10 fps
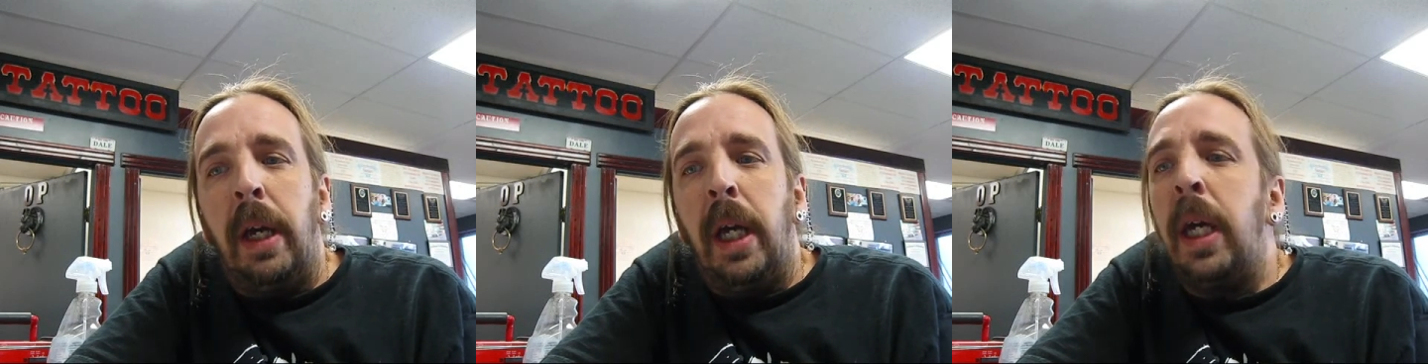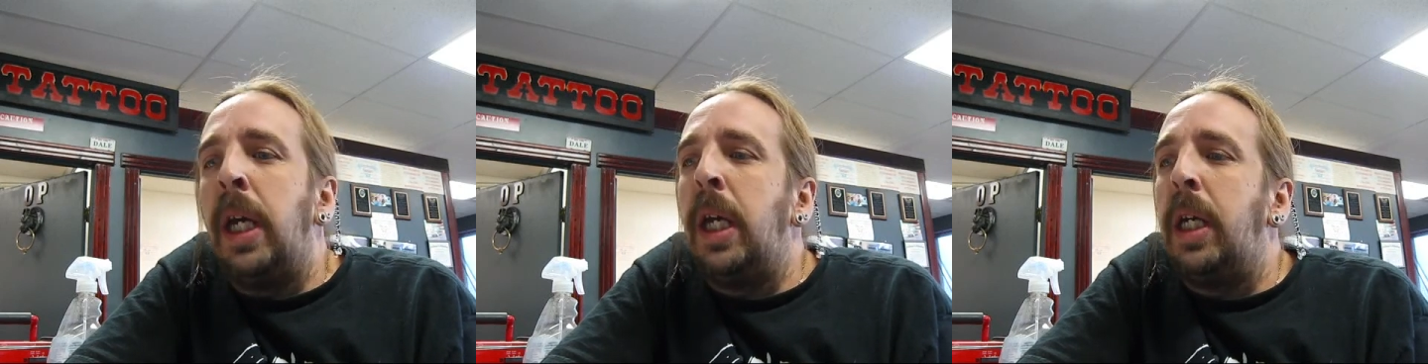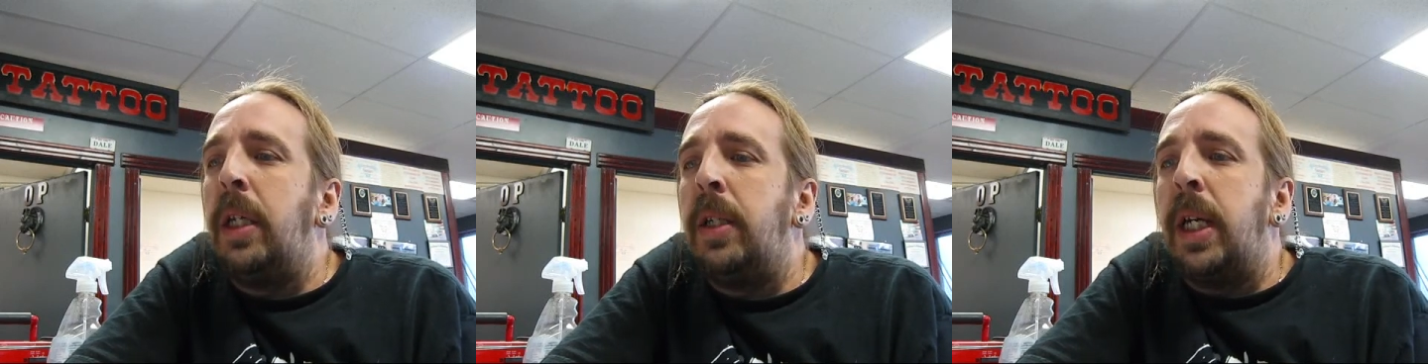
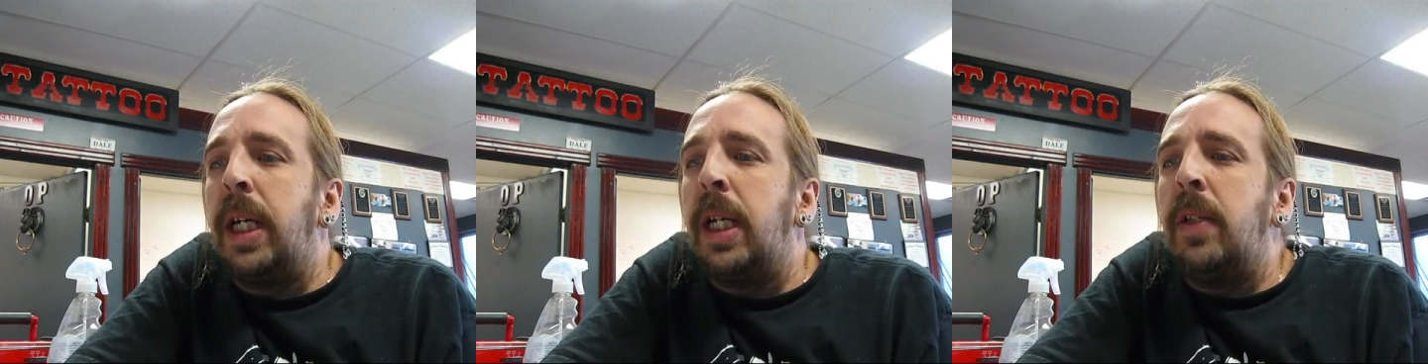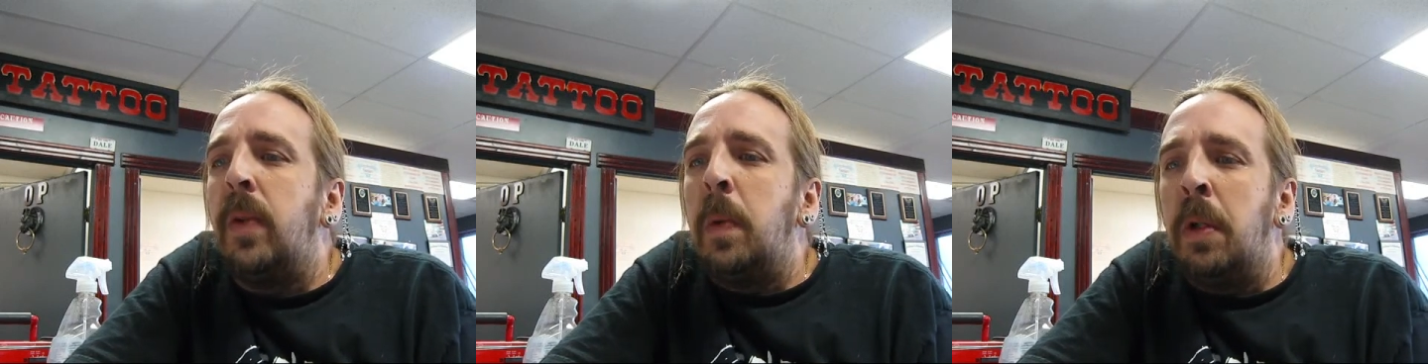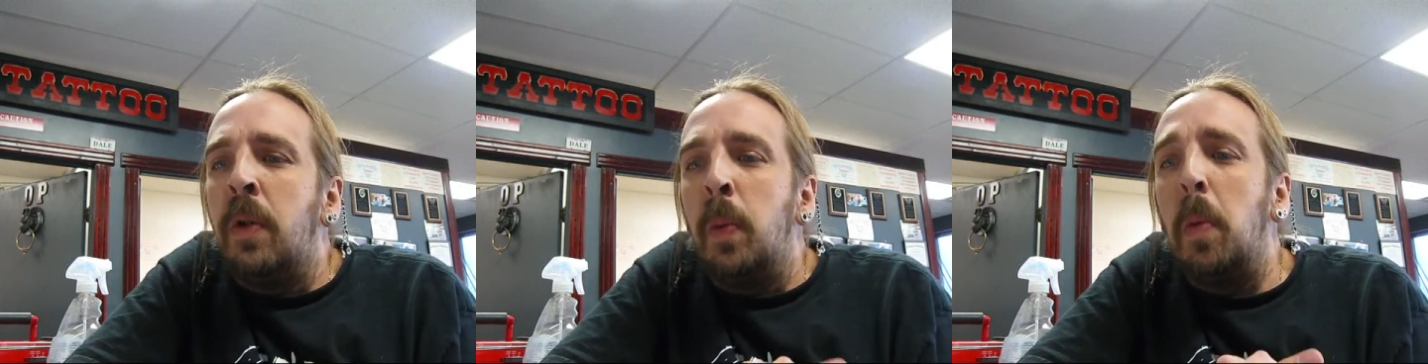and I got to
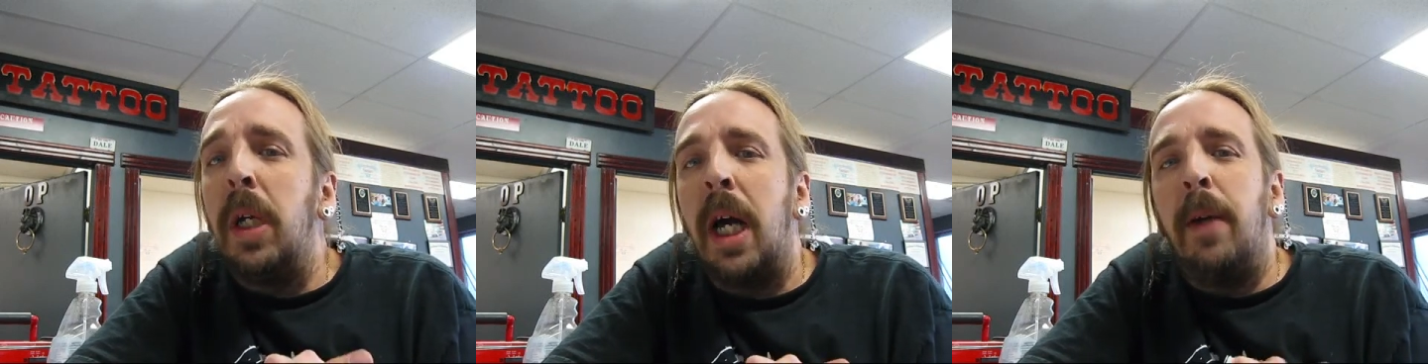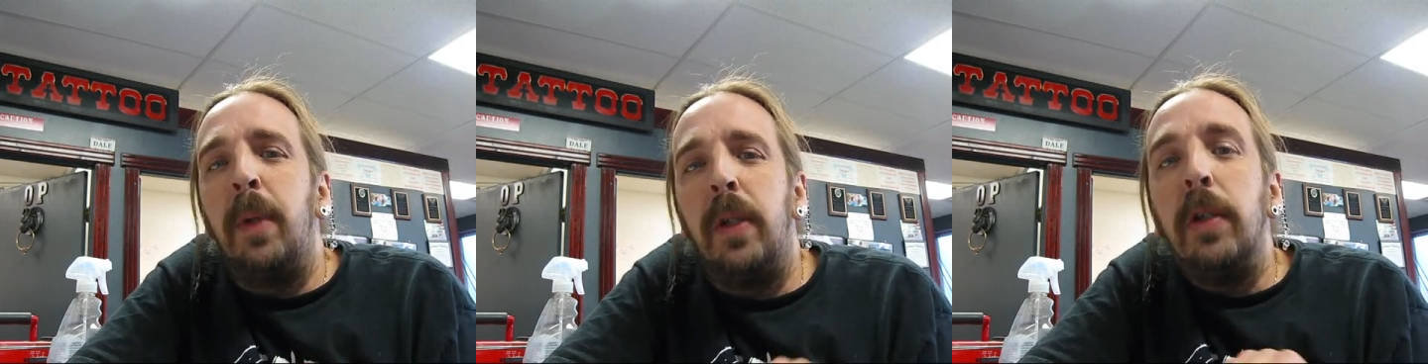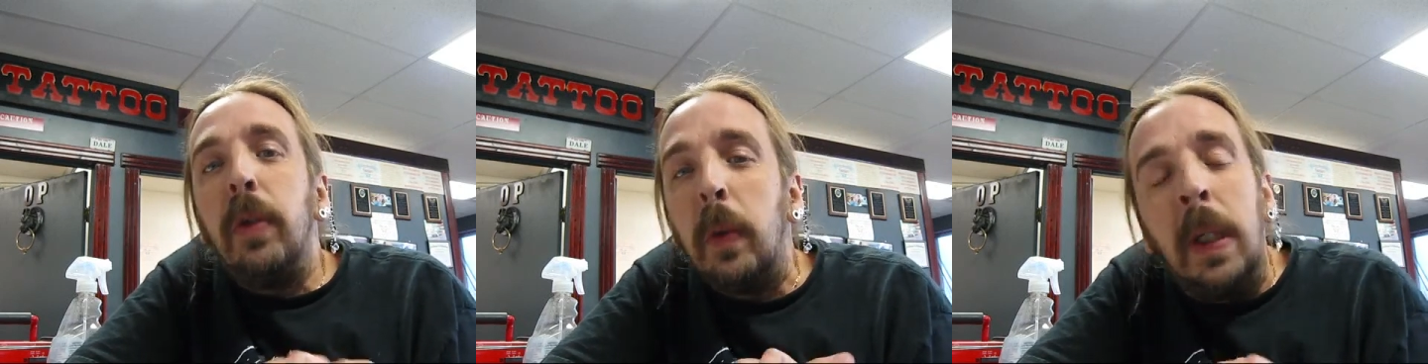wondering what I would
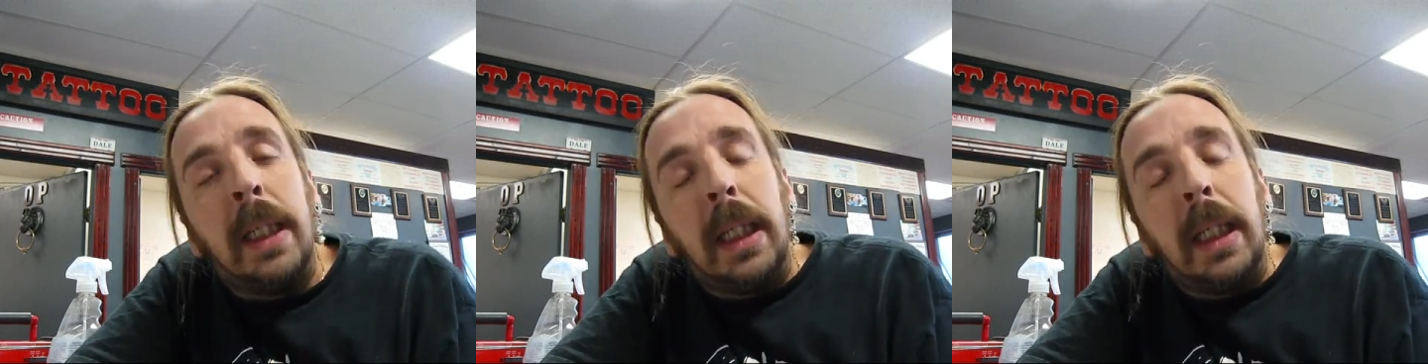do.